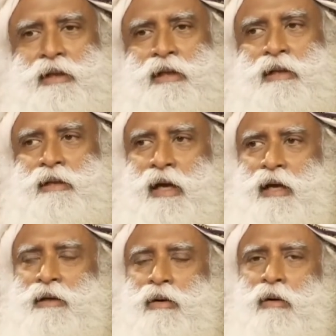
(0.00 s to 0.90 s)

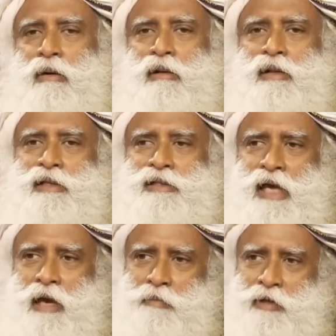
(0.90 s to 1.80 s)
that all that's
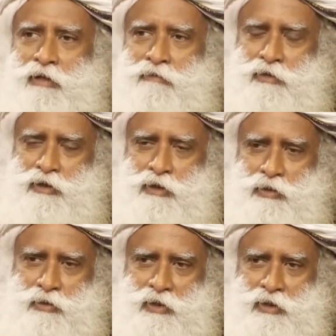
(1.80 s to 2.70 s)
happening within
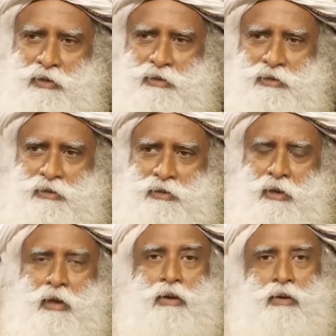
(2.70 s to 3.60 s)
you is,
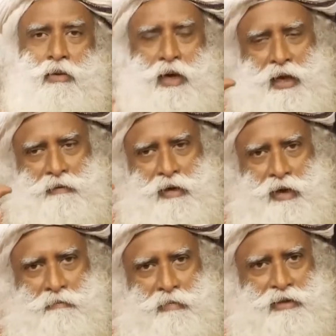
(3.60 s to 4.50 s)
you have
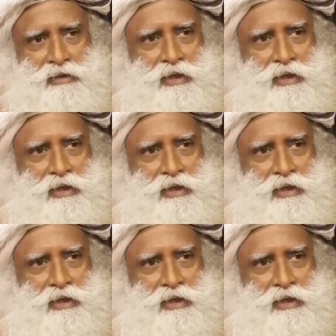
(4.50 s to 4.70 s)
a mental